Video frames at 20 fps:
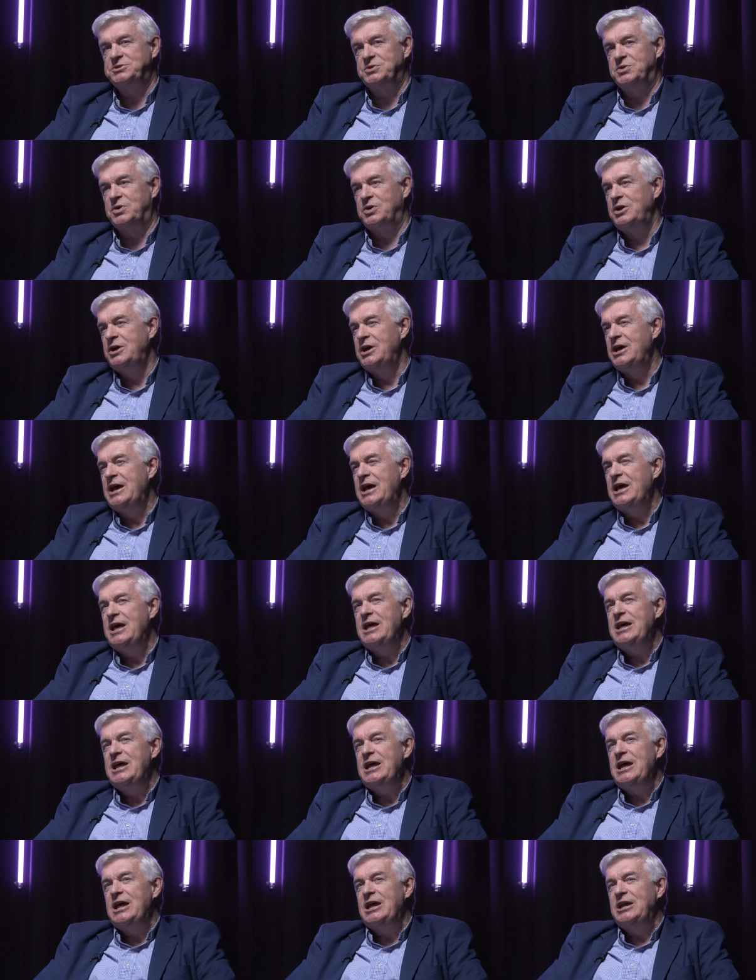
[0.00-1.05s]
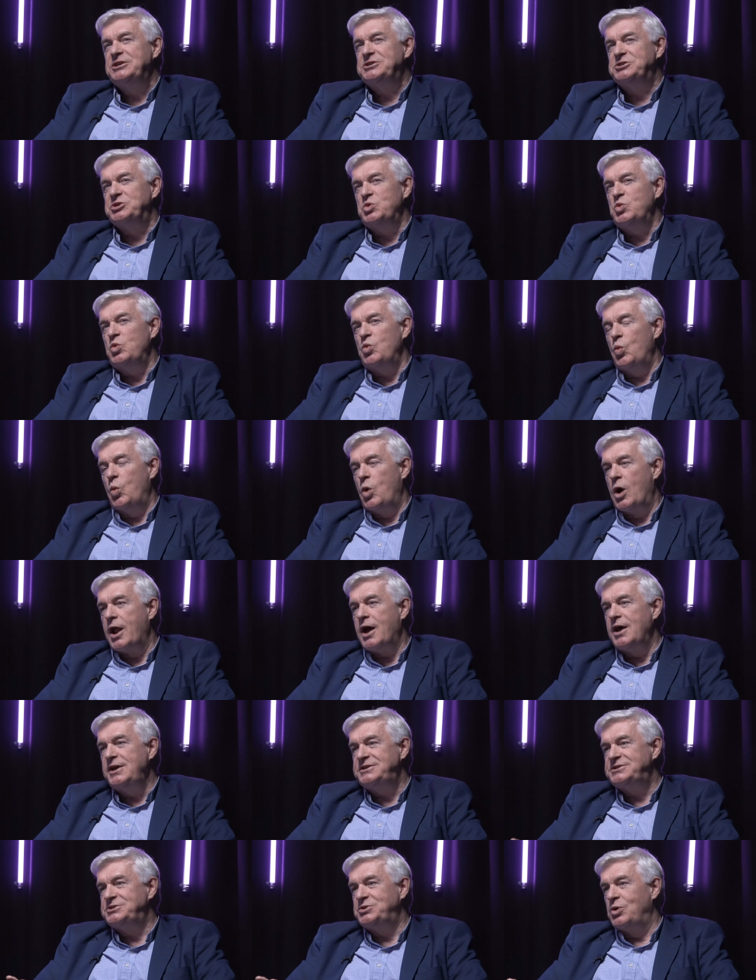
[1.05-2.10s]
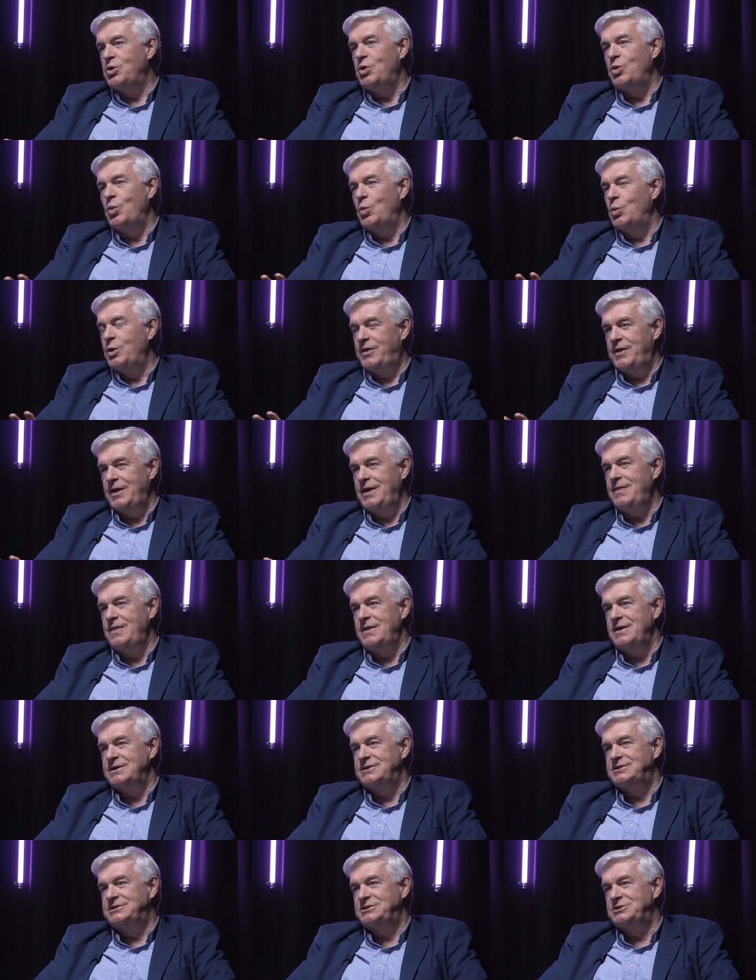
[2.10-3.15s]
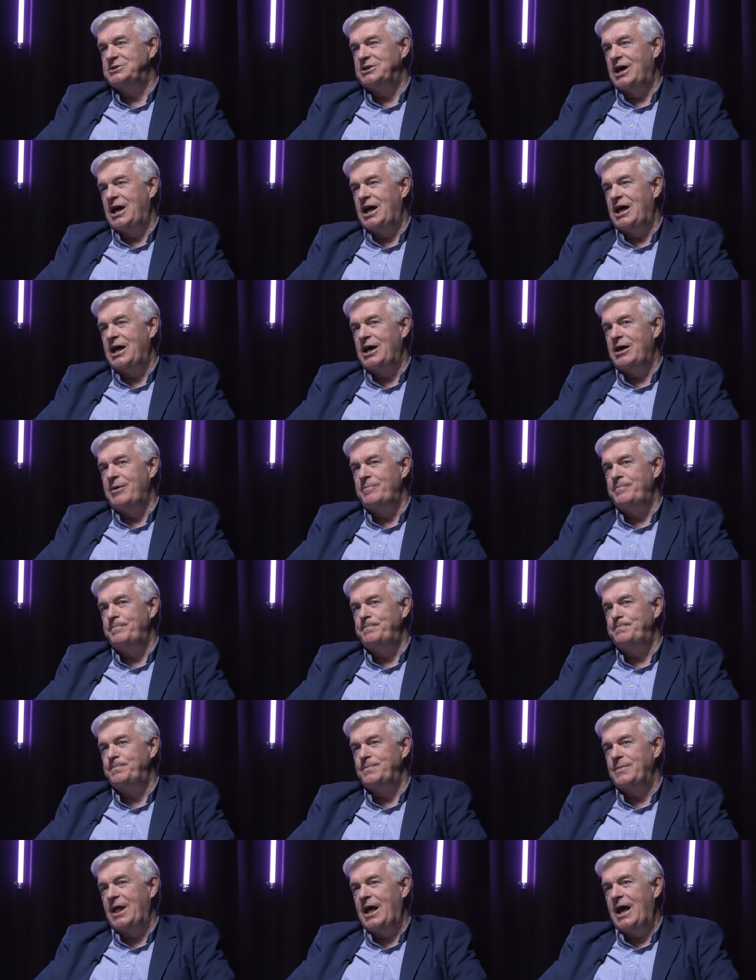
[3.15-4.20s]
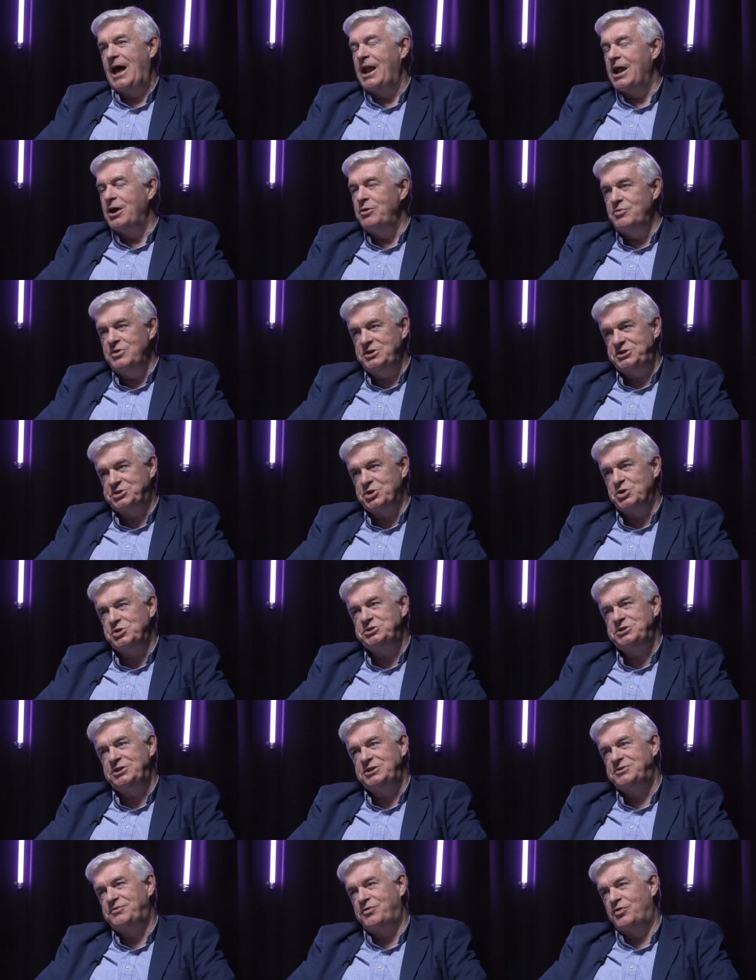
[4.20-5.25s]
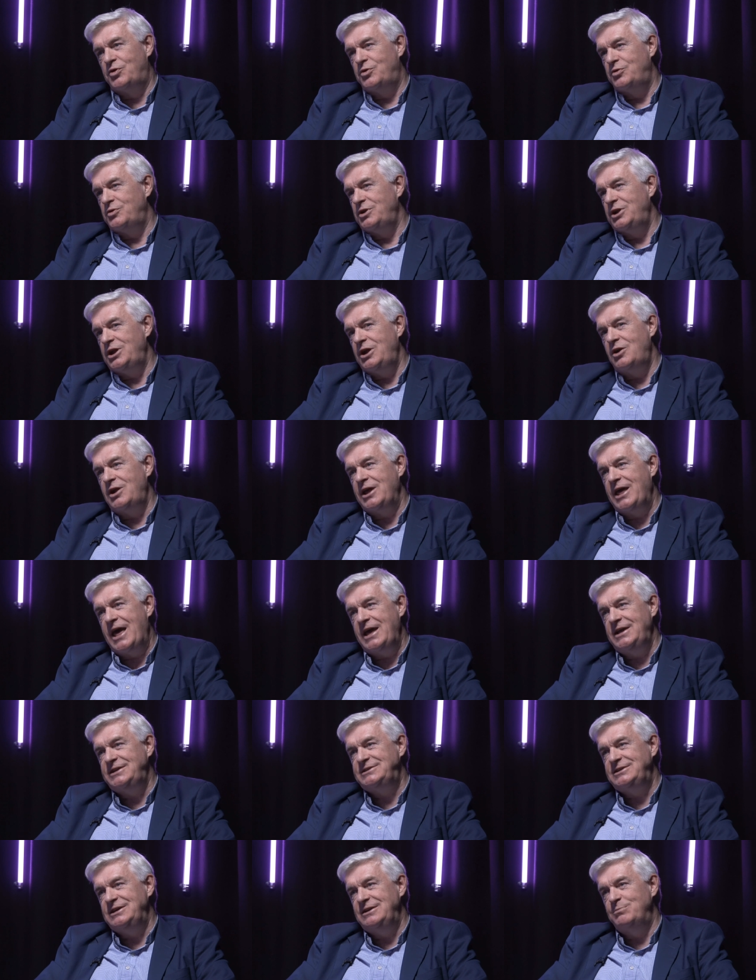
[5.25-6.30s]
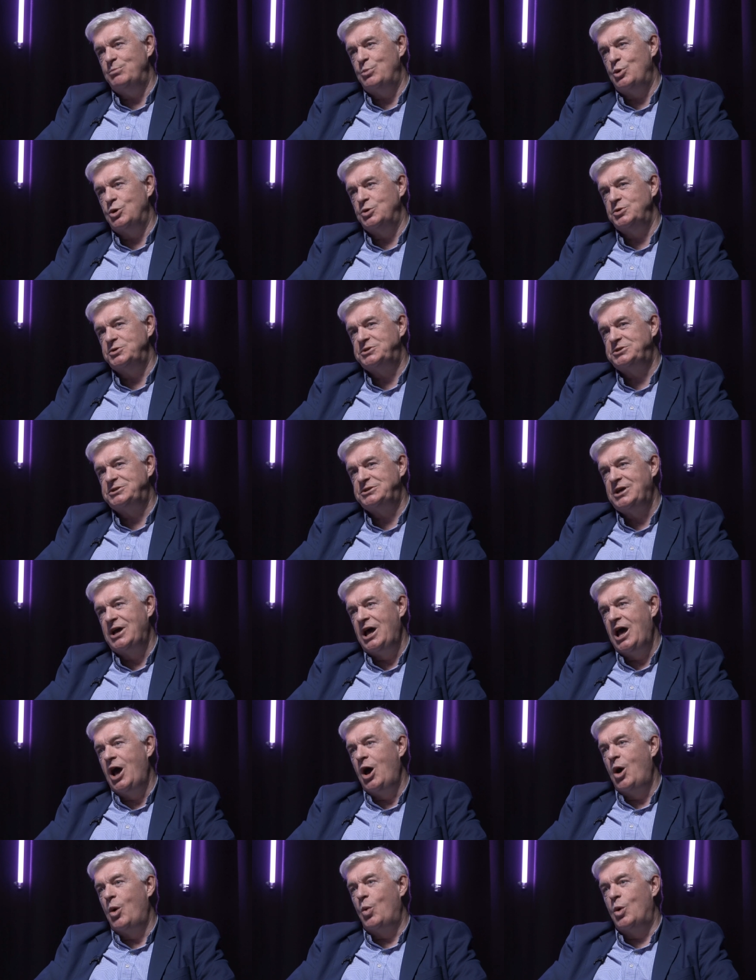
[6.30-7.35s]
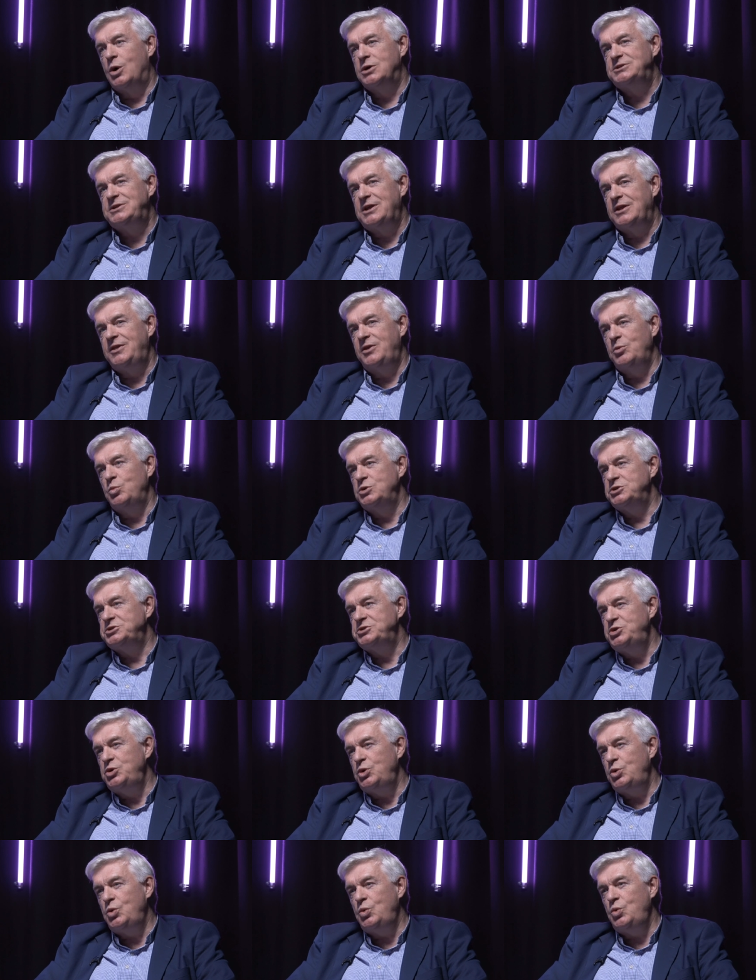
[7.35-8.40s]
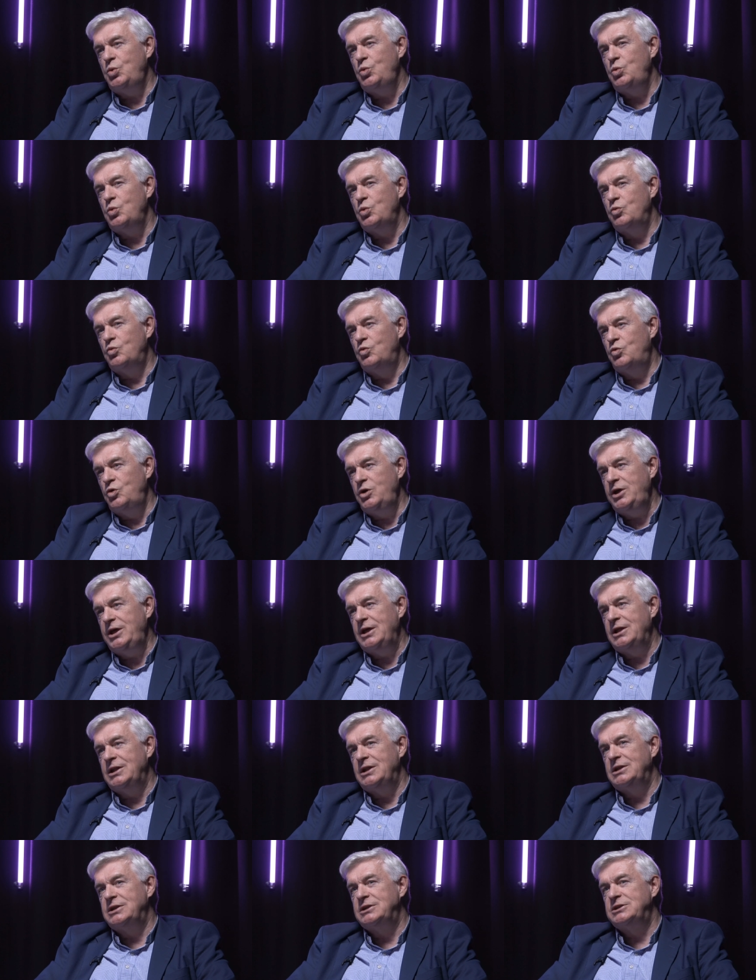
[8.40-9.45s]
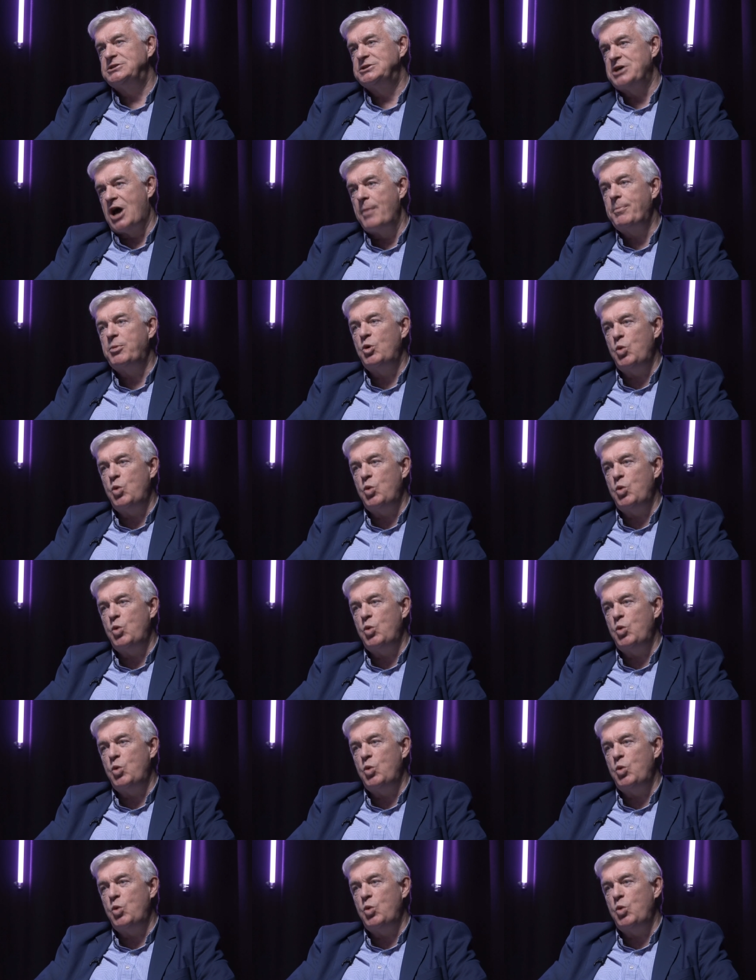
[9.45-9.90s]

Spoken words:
Or so what I saw within this, and I researched this for nearly 18 months, was that there was no real top